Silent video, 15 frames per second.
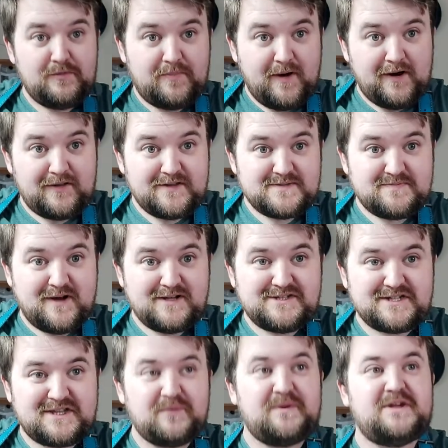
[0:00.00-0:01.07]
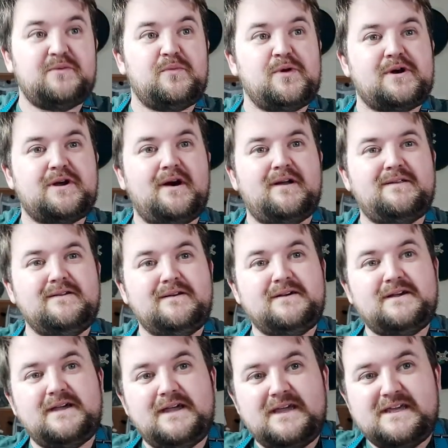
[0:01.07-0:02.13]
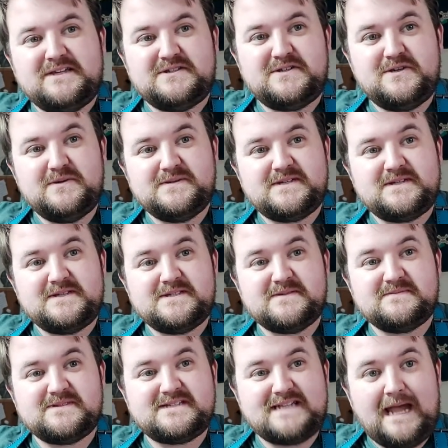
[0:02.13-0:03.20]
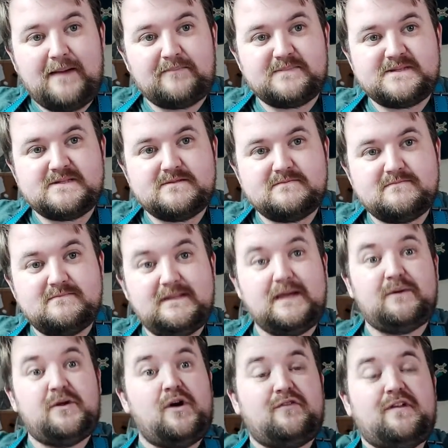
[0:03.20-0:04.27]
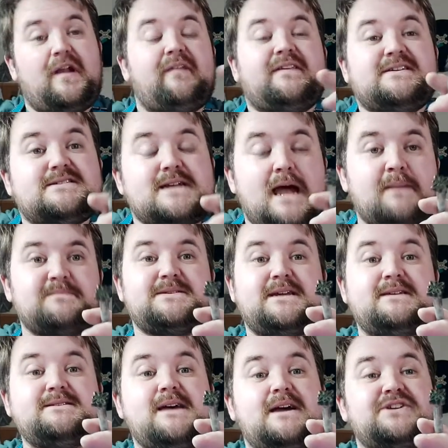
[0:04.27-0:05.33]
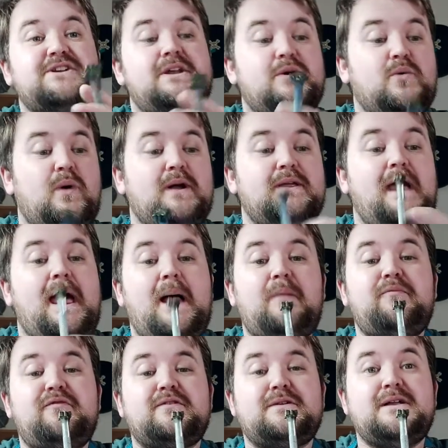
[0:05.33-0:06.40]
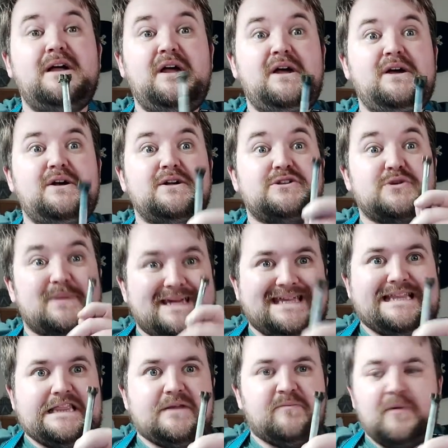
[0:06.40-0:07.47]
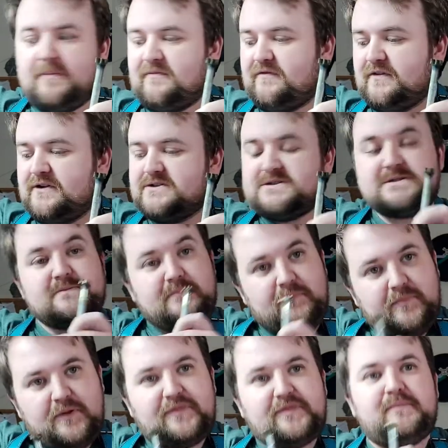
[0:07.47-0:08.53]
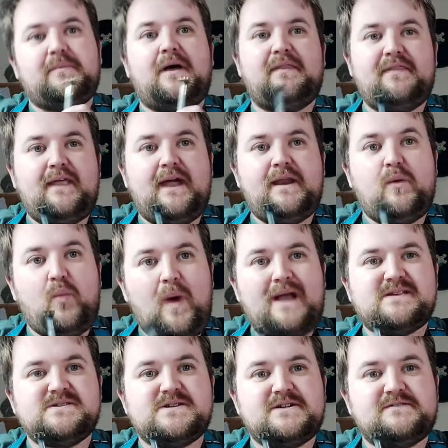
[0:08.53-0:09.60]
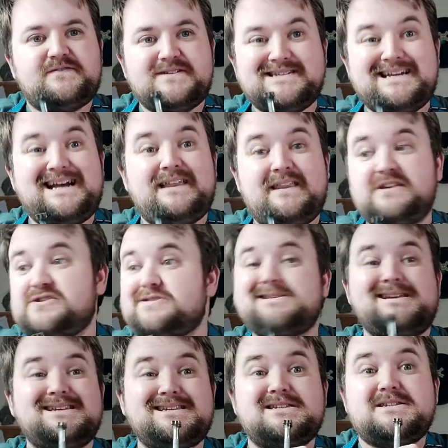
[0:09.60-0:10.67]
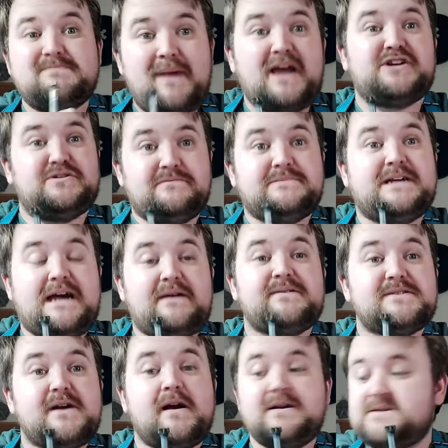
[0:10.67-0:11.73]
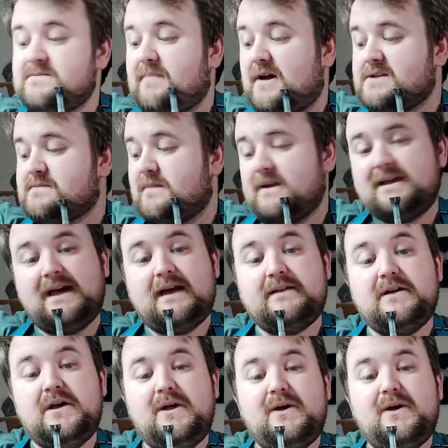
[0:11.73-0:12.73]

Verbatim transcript: part of this project that we can work on is using some stamps. Now an awful lot of these stamps, it's actually quite helpful to heat them up first, put them on then a wet surface and then just smash them down as hard as you possibly can.